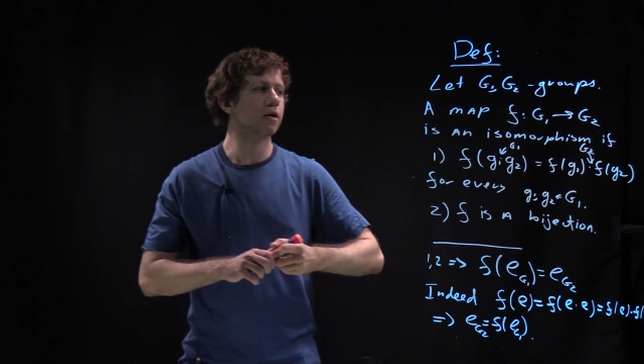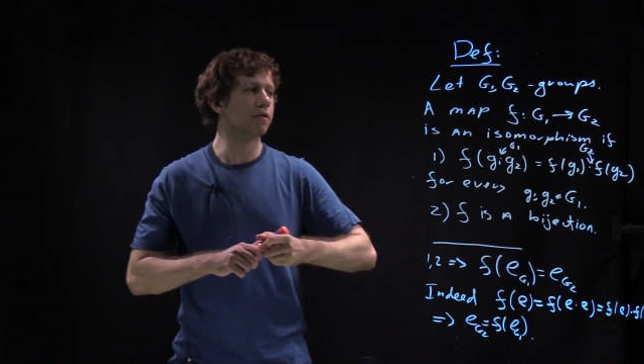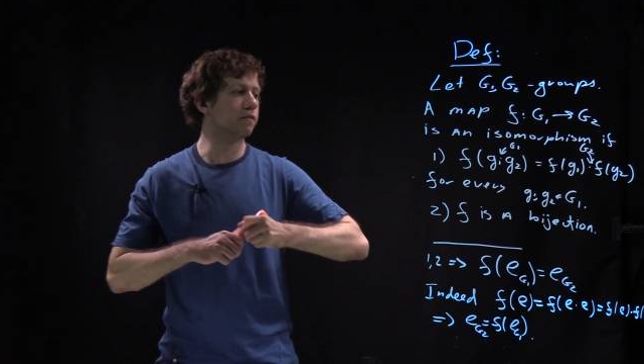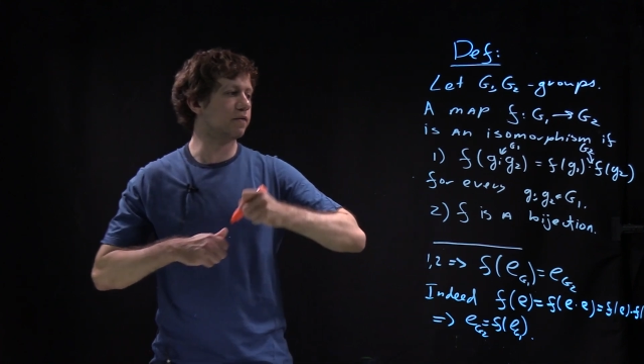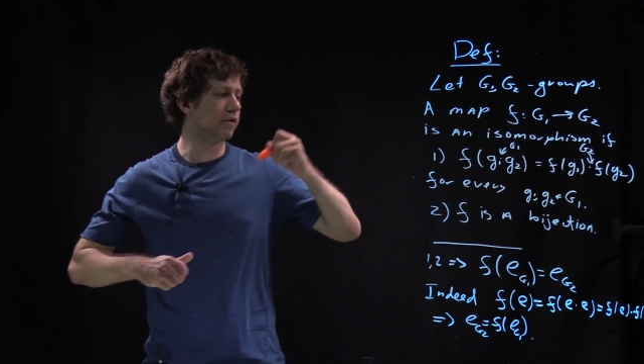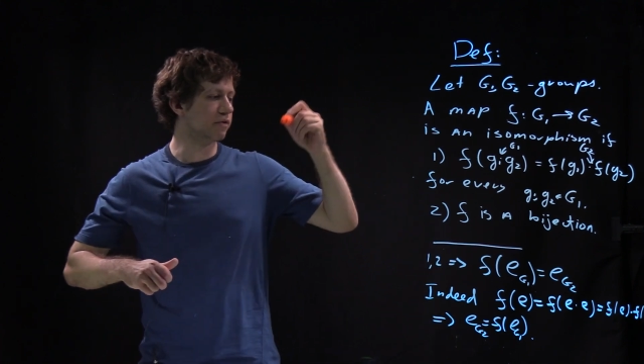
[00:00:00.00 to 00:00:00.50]

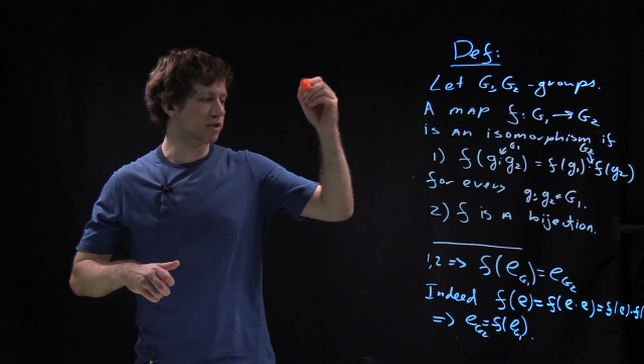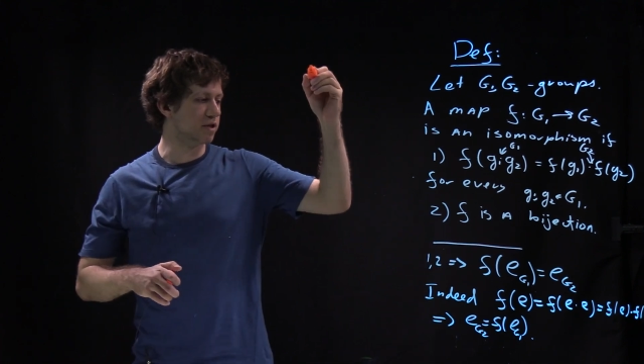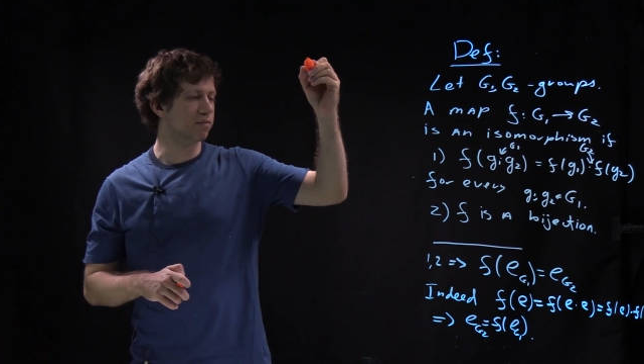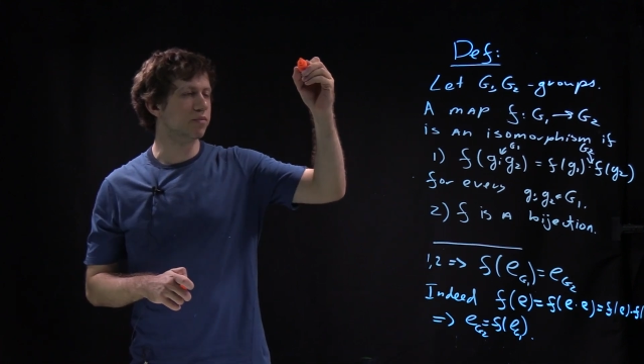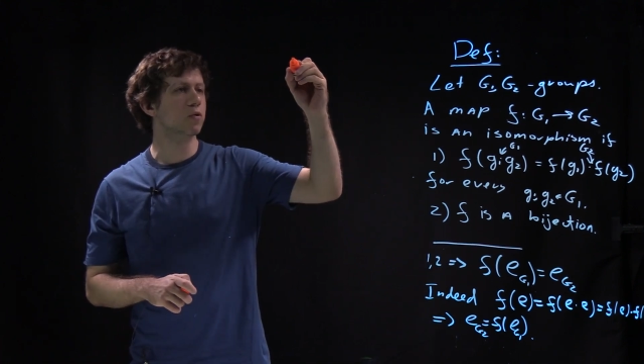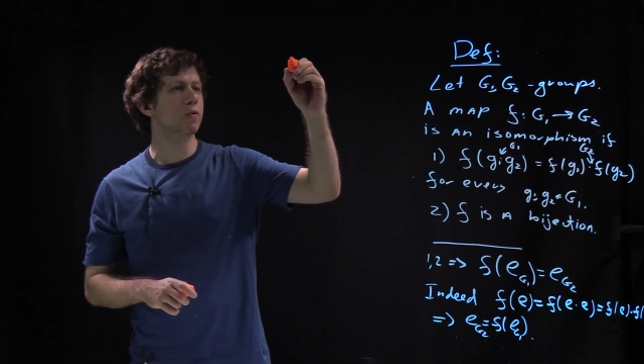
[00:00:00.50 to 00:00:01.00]
very
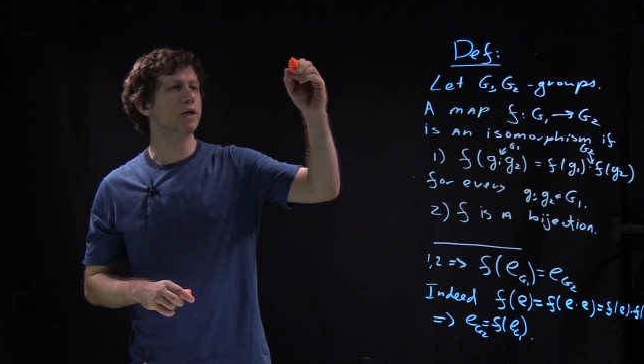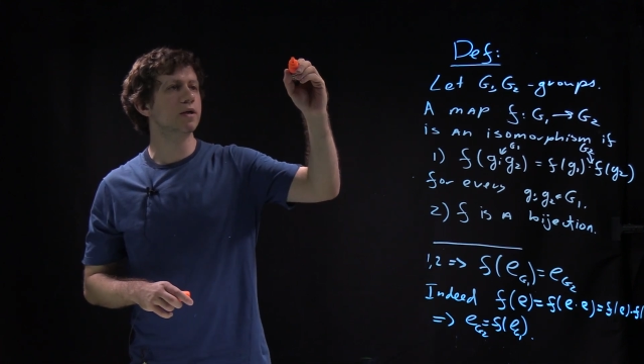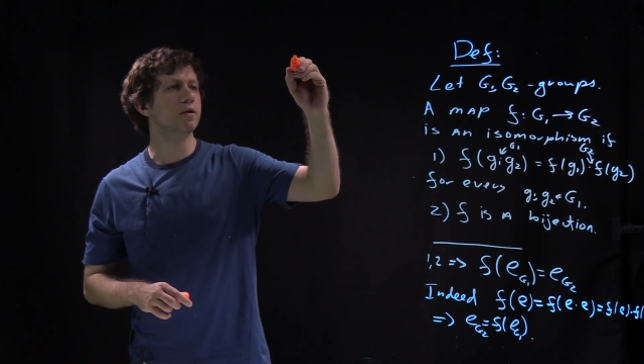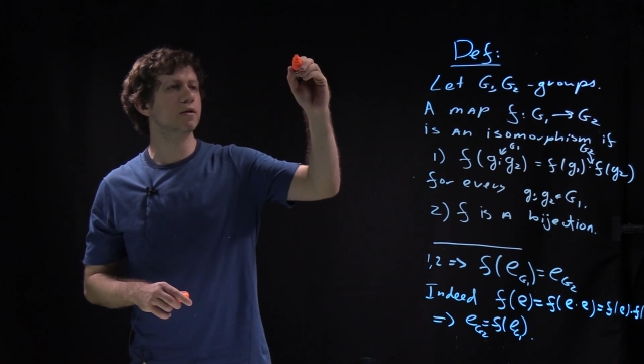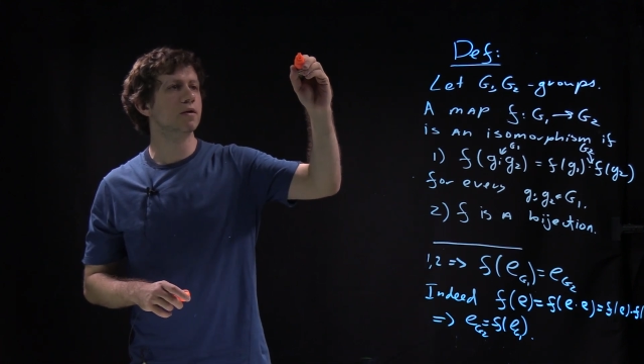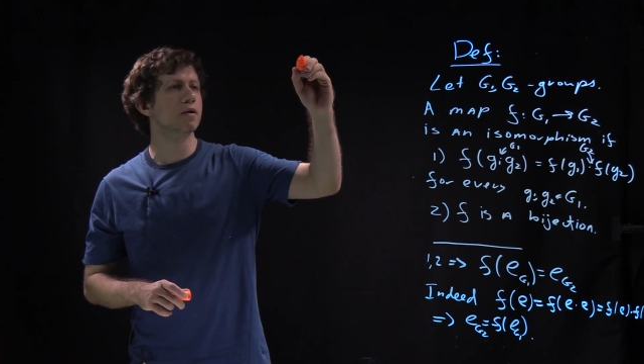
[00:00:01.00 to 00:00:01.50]
simple
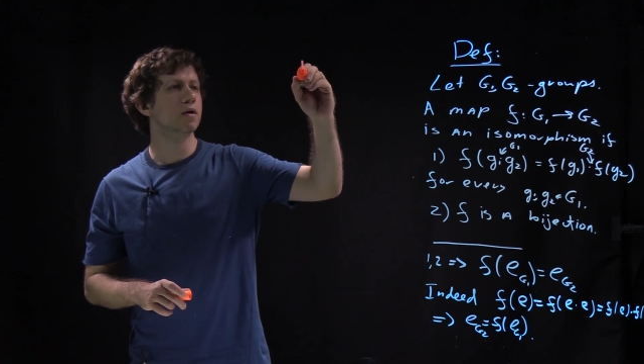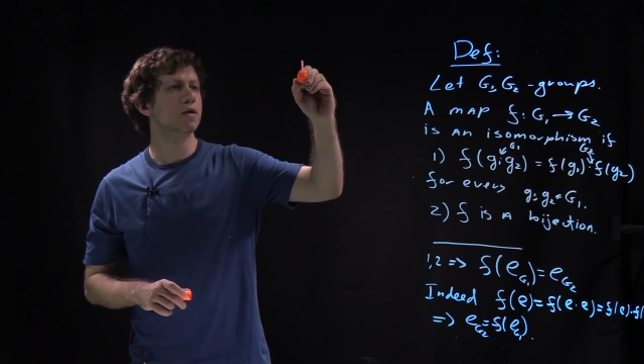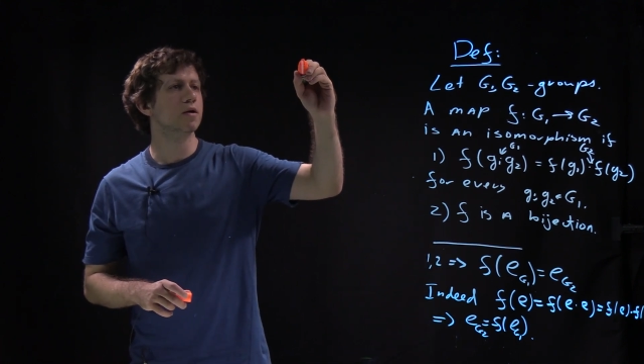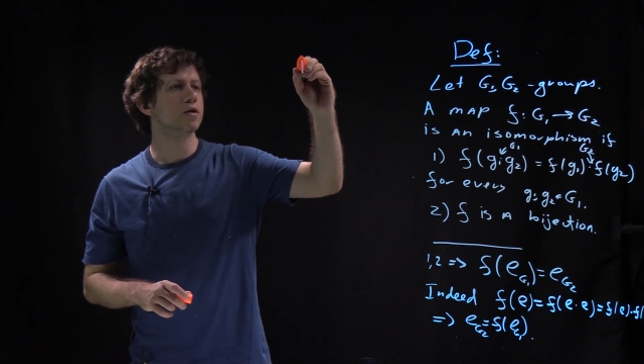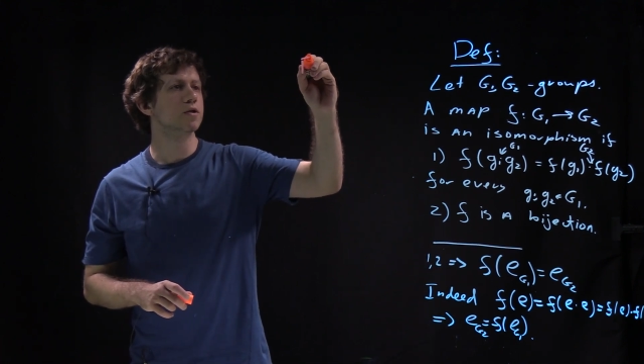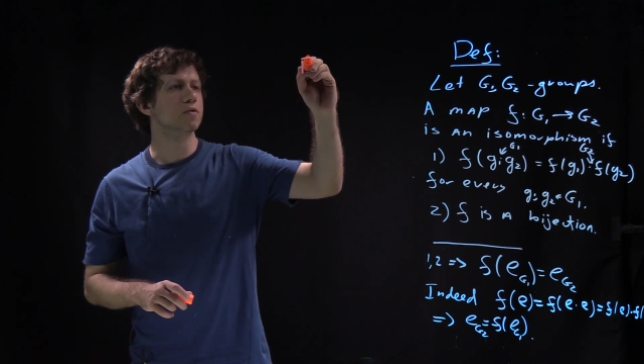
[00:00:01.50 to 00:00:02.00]
one.
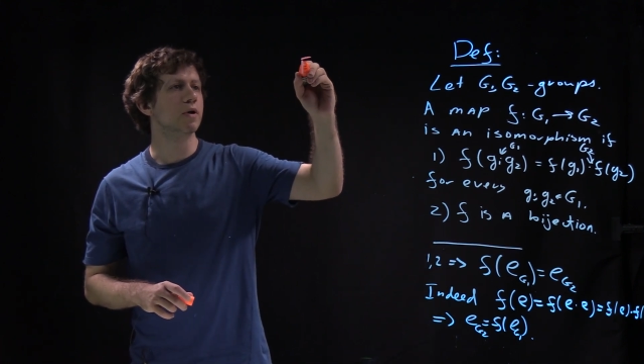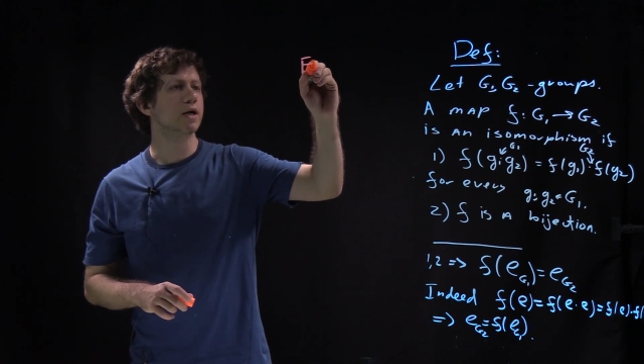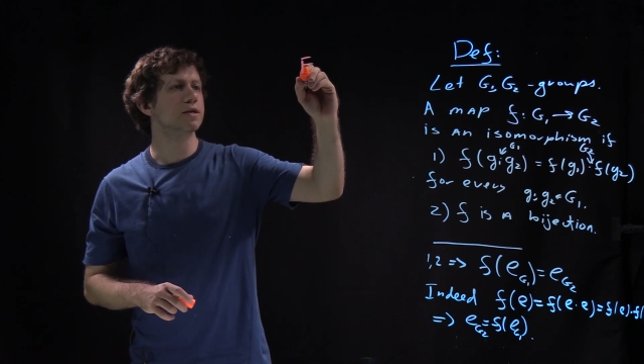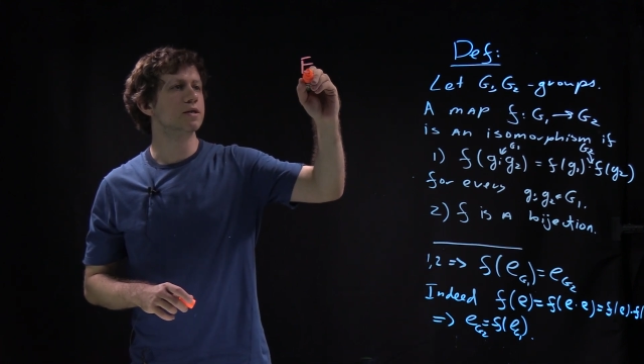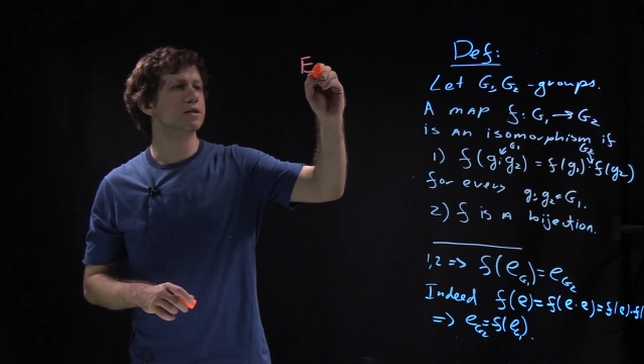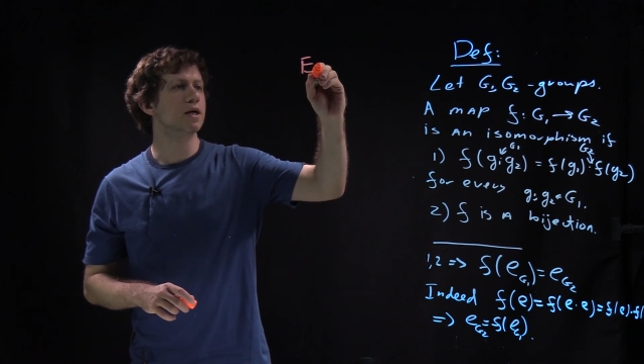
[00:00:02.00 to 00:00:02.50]
So
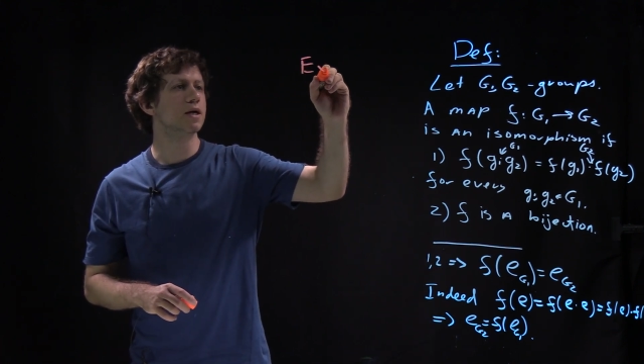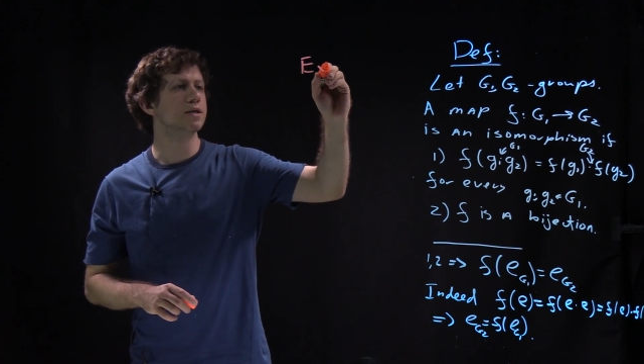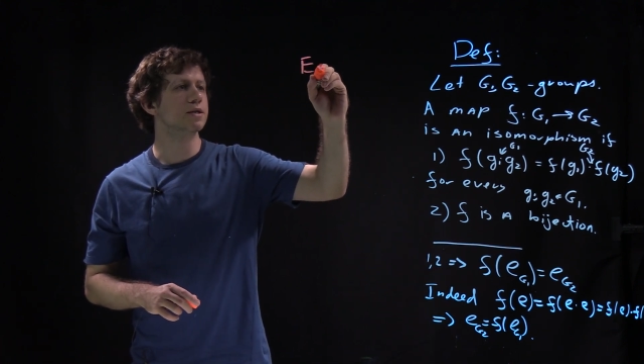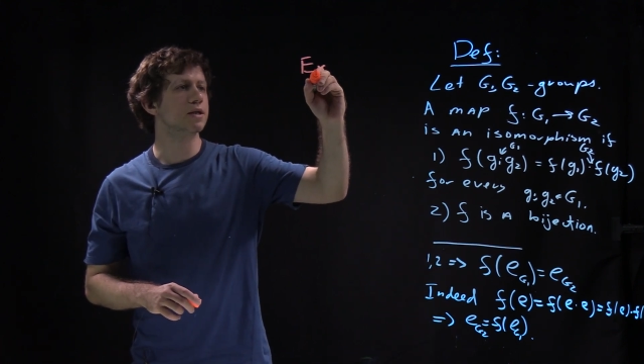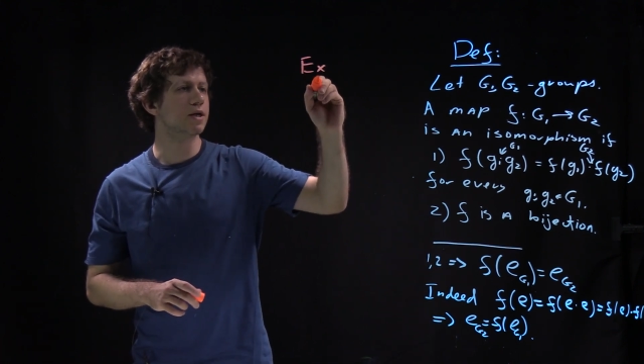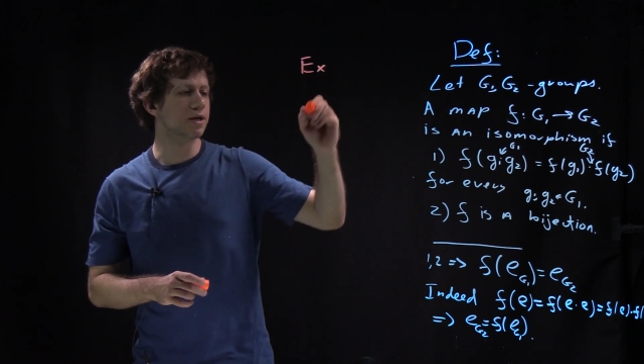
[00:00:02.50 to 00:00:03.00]

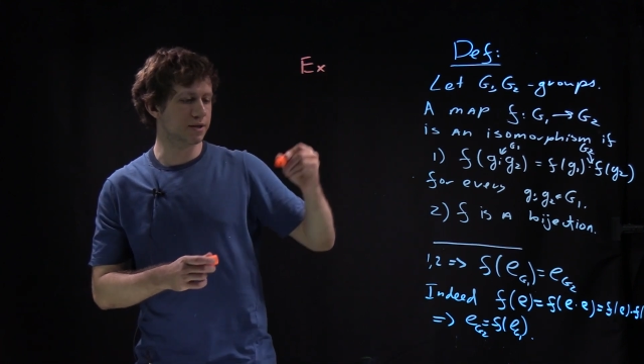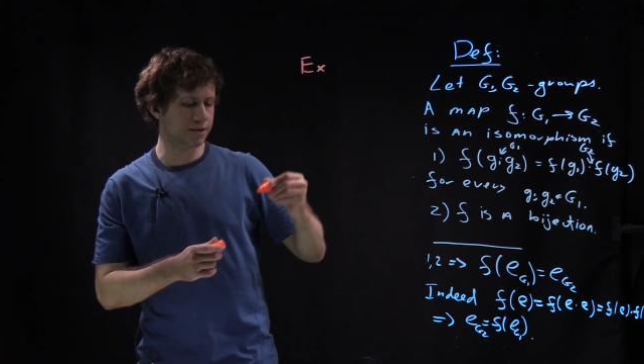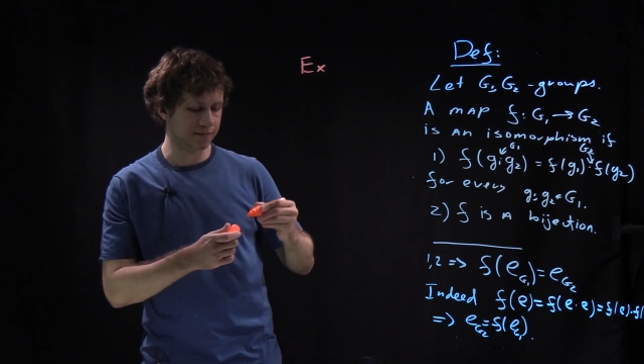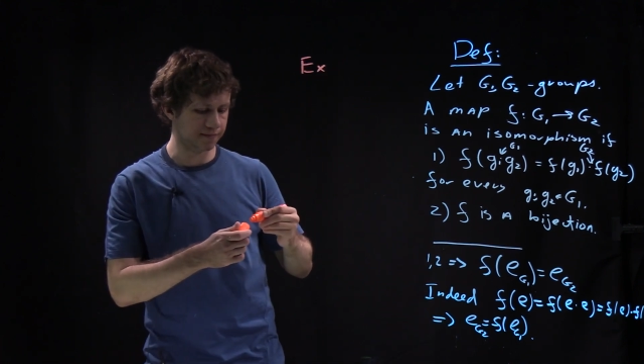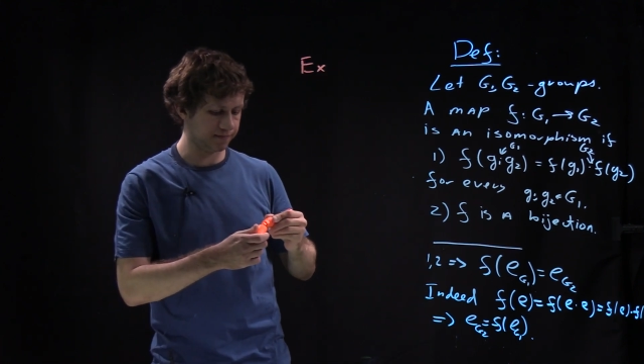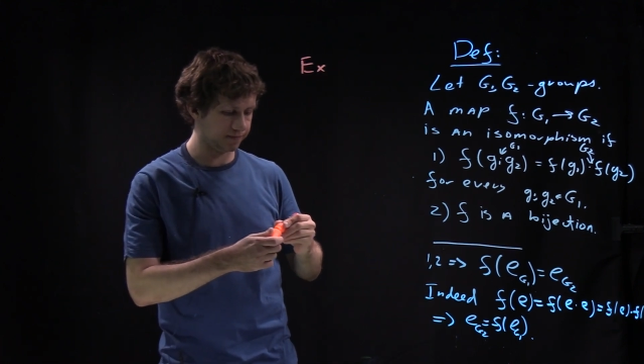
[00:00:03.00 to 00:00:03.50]
exercise
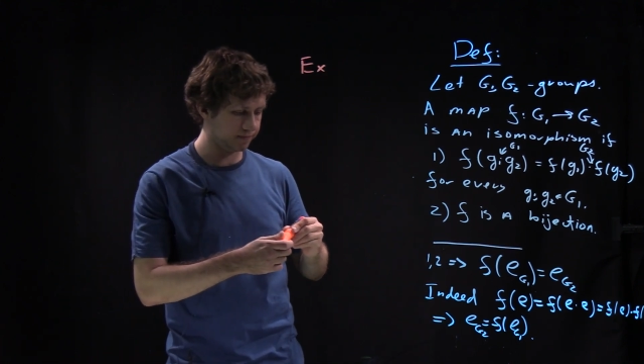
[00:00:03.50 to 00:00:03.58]
is